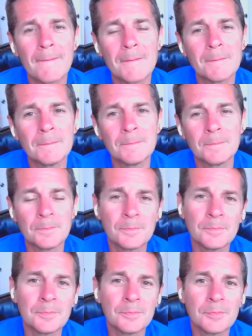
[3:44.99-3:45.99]

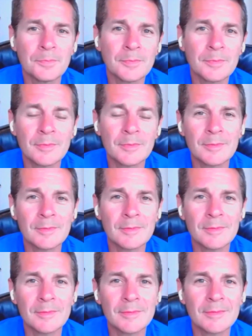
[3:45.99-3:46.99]

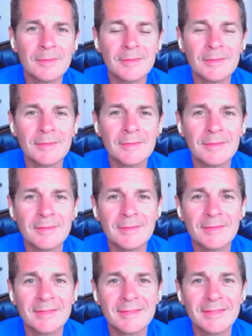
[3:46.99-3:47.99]

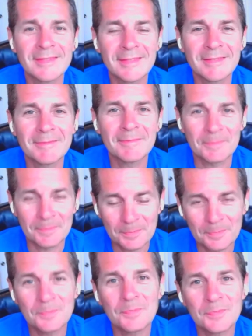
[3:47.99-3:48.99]

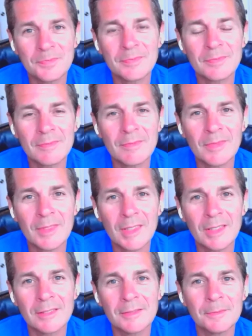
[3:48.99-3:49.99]

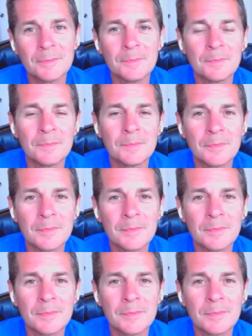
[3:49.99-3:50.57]
(silent)